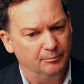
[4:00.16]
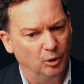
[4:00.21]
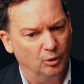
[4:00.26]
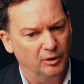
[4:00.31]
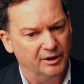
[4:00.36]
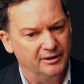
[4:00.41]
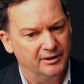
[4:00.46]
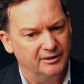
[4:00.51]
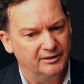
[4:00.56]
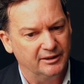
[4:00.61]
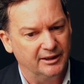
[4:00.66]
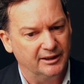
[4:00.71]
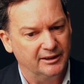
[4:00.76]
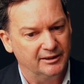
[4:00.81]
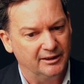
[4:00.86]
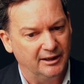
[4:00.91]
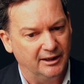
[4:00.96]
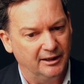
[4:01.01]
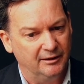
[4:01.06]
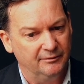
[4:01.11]
more in the
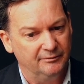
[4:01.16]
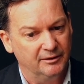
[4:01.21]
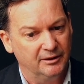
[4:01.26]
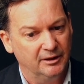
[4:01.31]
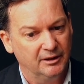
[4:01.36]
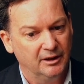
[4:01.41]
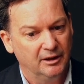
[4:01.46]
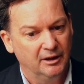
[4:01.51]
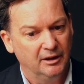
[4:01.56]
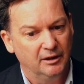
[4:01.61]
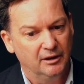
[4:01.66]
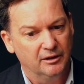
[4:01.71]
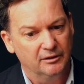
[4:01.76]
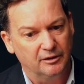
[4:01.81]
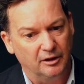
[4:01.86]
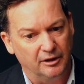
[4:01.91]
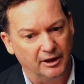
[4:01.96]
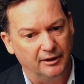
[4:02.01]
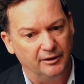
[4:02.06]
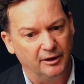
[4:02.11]
second half.
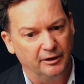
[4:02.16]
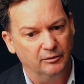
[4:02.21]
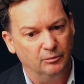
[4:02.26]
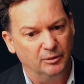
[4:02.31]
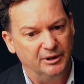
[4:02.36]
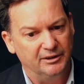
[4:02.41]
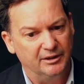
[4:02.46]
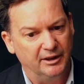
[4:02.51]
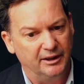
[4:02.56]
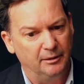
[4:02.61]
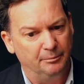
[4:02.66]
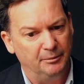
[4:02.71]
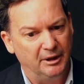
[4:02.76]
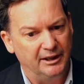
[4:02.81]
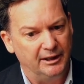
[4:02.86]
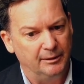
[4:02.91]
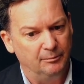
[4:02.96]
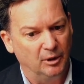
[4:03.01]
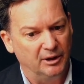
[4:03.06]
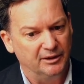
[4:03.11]
So we see the
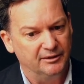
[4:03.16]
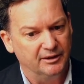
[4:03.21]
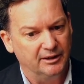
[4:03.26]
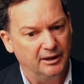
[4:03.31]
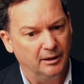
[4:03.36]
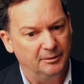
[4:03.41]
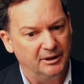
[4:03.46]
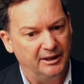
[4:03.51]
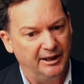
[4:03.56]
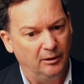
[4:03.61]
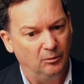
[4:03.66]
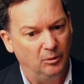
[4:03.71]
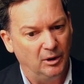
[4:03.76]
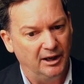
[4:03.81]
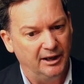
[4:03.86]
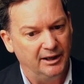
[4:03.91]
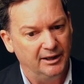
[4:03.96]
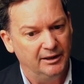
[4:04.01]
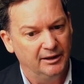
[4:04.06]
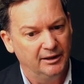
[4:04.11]
medium ones coming our
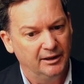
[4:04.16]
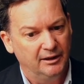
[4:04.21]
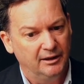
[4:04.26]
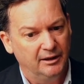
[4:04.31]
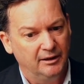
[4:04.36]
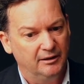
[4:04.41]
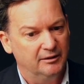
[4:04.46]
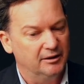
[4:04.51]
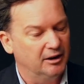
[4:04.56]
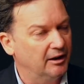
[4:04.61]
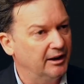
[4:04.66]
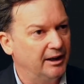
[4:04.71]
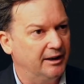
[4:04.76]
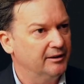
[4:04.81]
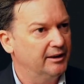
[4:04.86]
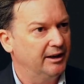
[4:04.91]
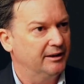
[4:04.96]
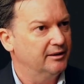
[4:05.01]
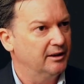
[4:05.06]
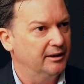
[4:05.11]
way,
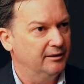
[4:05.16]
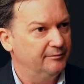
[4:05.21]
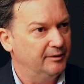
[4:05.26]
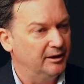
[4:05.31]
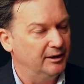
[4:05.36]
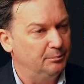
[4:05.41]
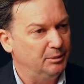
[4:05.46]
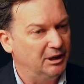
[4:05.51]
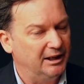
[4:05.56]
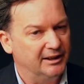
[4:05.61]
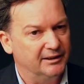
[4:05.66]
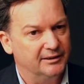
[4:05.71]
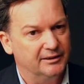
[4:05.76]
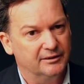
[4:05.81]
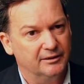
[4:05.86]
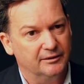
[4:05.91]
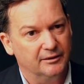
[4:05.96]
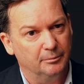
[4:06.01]
at their fair pace.